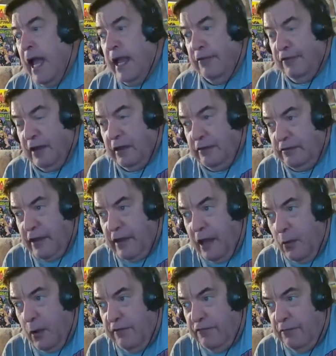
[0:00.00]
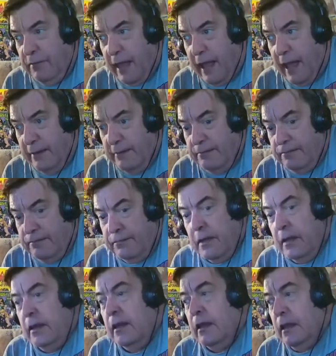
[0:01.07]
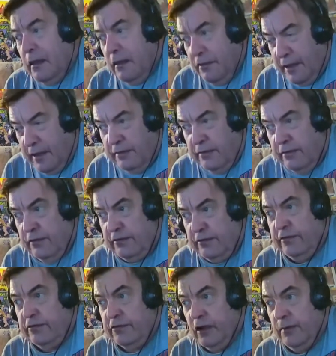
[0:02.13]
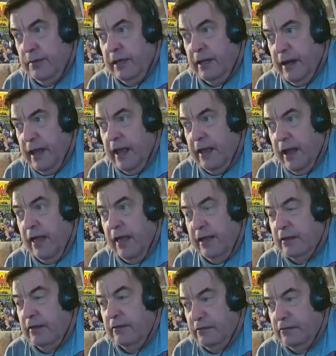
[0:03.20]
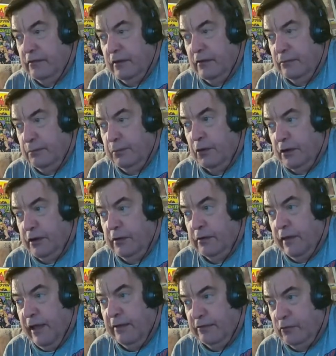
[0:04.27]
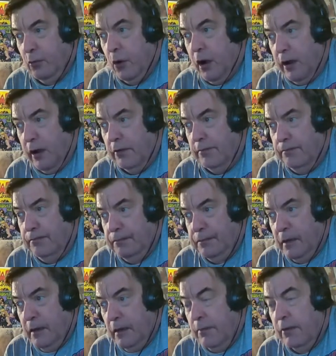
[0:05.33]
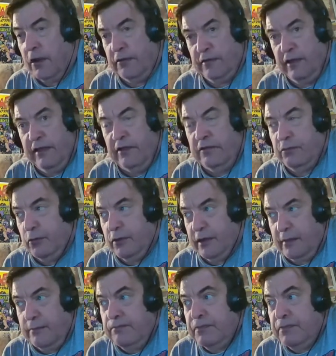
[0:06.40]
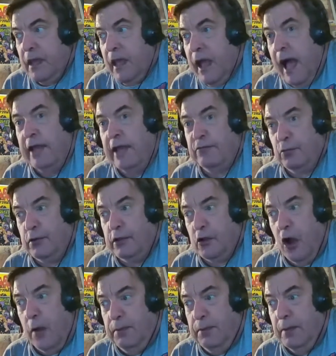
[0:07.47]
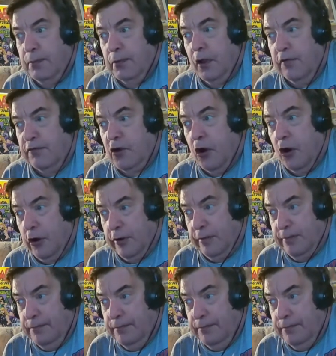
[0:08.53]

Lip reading: If he can stay away from that, then this is going to be I think this book can last a while, because I think it's really caught people off guard